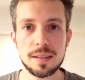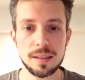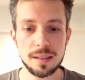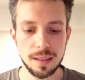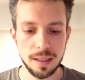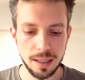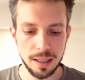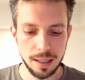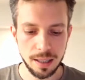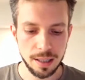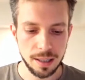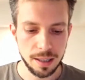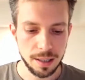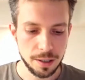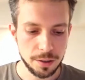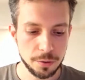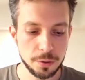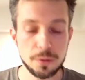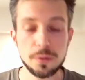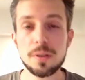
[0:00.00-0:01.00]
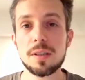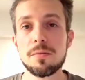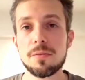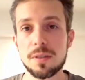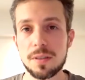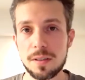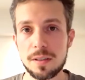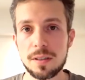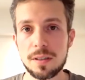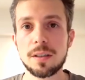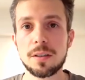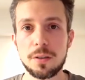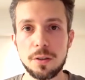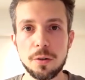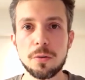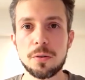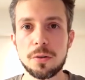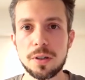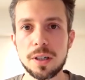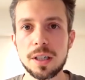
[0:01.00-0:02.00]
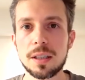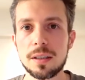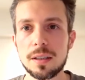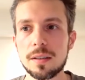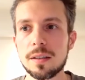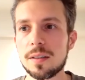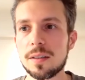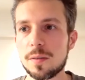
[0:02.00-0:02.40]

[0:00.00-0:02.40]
And you could even start co-creating